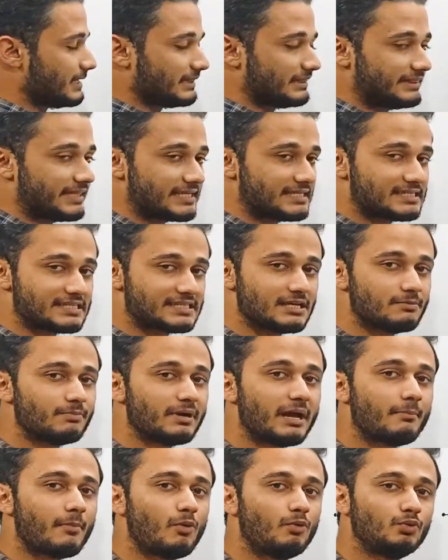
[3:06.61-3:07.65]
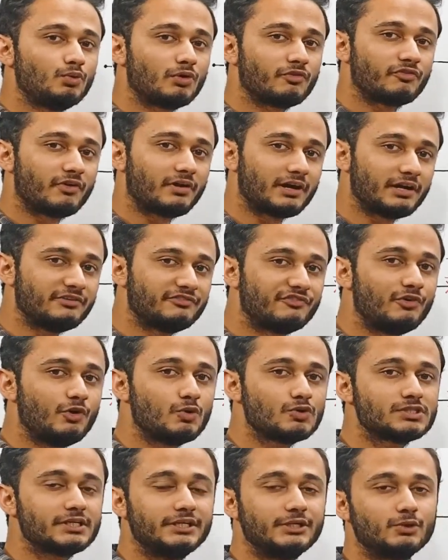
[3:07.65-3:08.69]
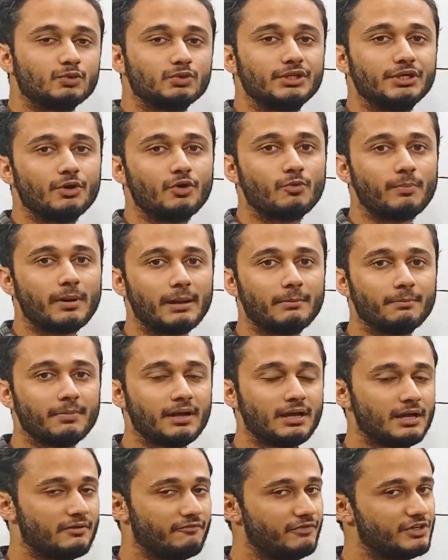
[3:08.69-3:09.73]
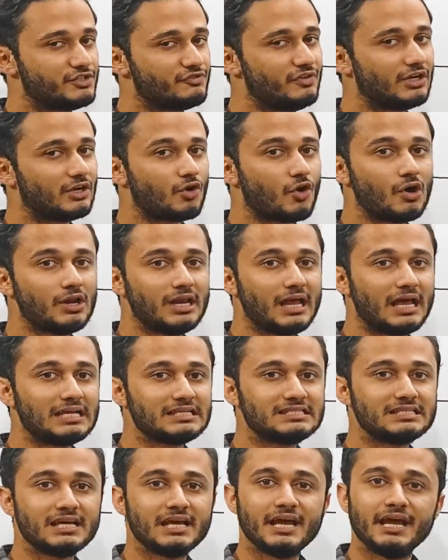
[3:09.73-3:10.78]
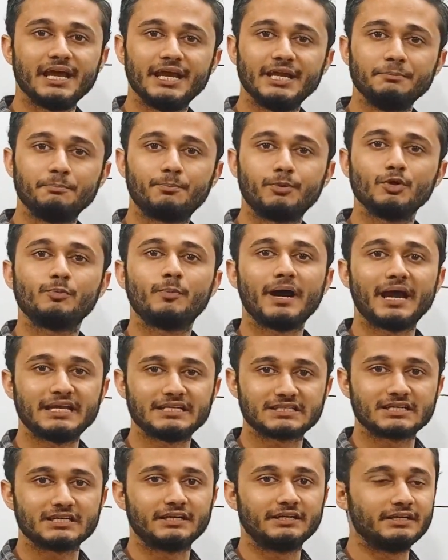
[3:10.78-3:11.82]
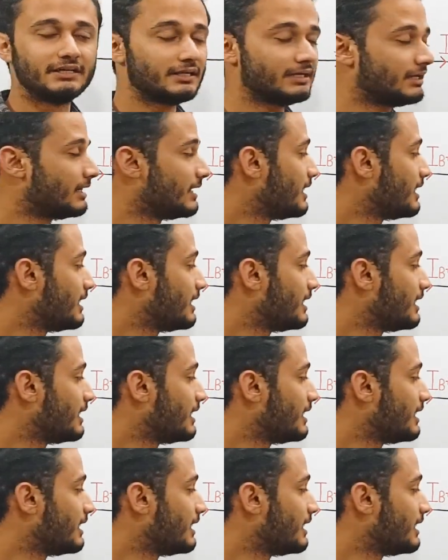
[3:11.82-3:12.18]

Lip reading: then some amount of current flows into the op-amp, which we call as input bias current.